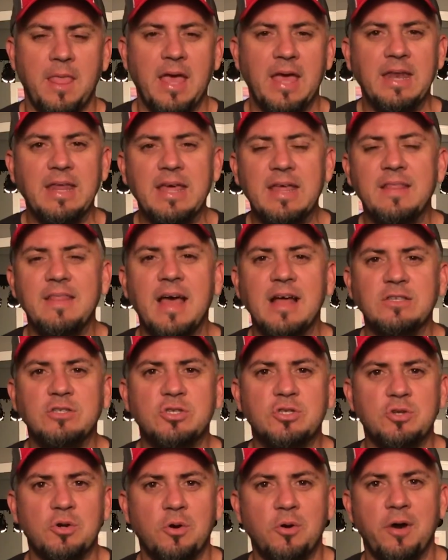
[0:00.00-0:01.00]
And in that
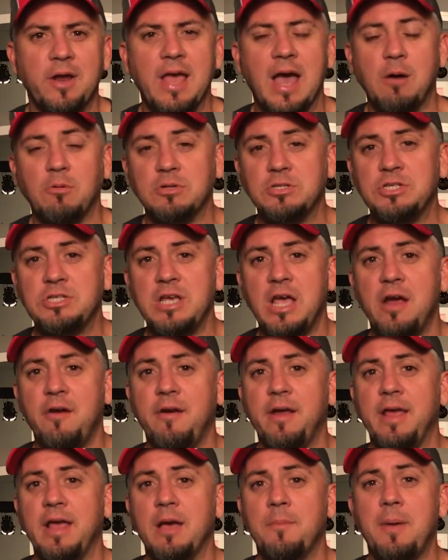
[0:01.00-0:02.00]
story, I was
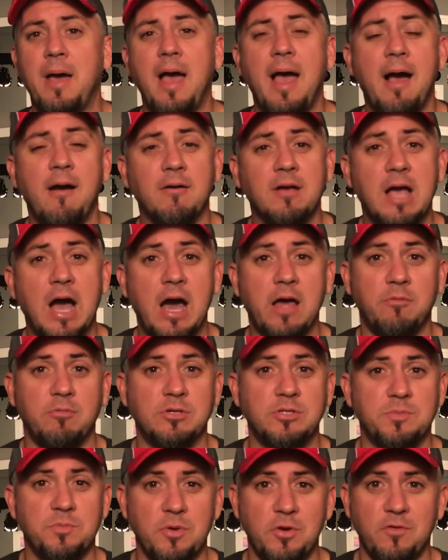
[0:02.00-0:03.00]
sharing about how God
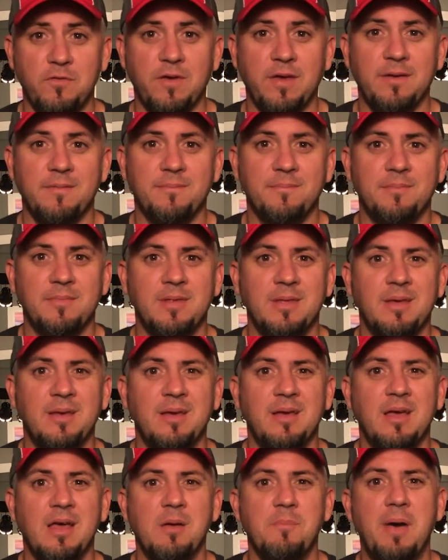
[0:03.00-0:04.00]
was moving,
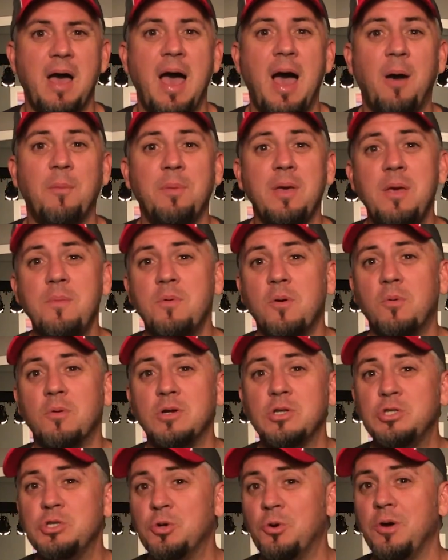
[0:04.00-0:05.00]
about how people
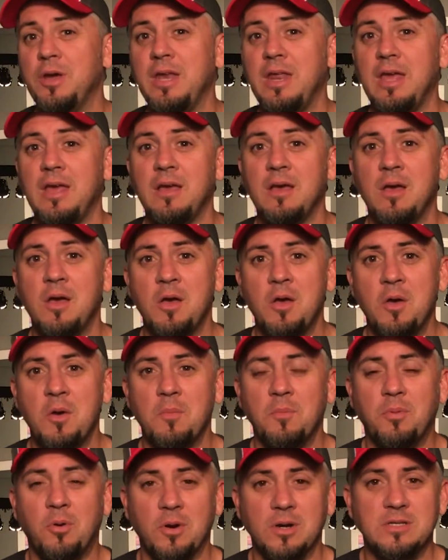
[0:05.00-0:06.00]
were joining
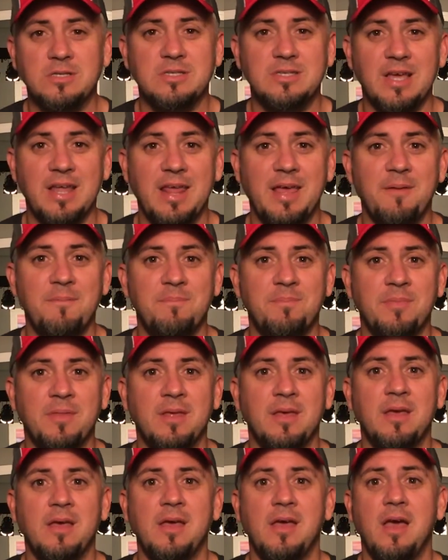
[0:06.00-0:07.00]
Port City,
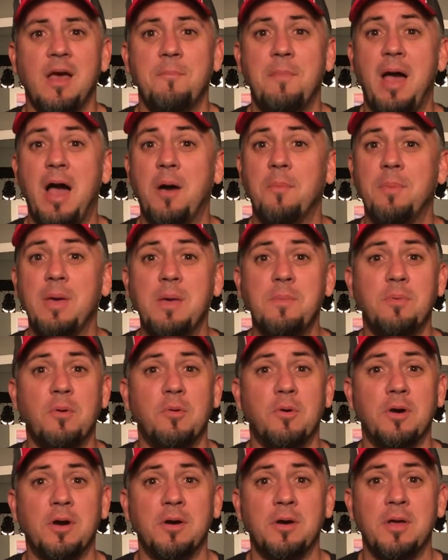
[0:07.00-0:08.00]
about how people
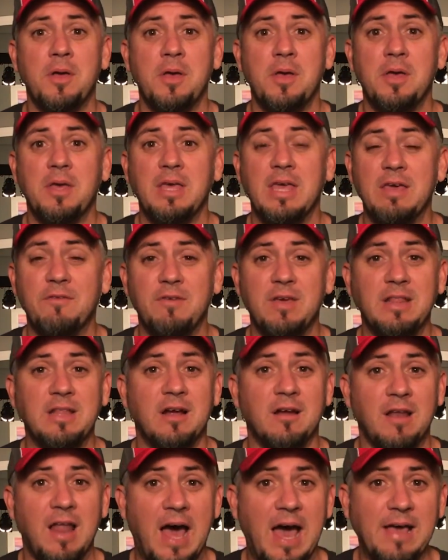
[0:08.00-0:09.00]
were giving
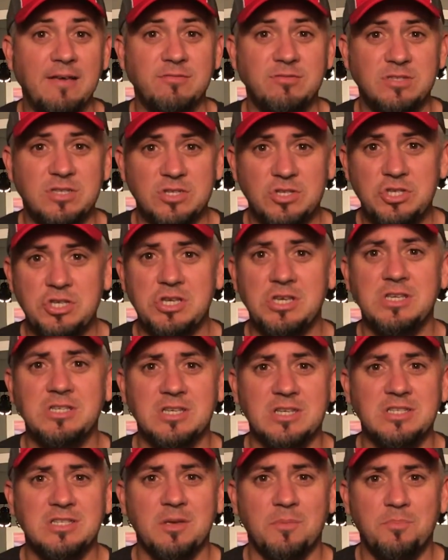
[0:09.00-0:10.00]
their lives to
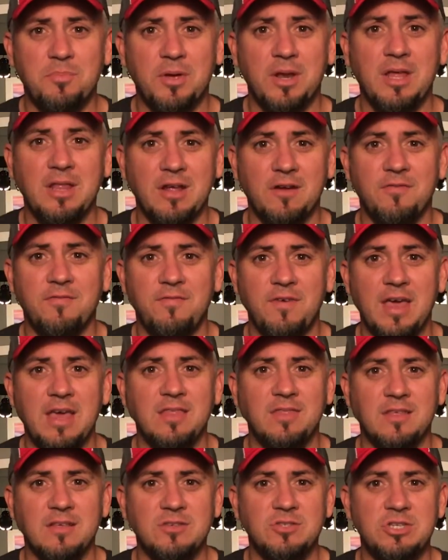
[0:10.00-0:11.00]
Jesus and putting their
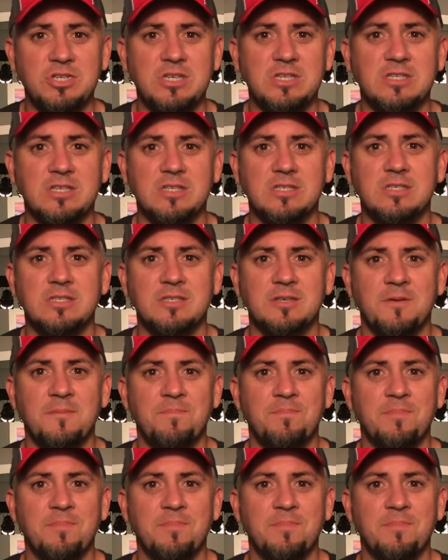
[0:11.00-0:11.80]
faith in Jesus,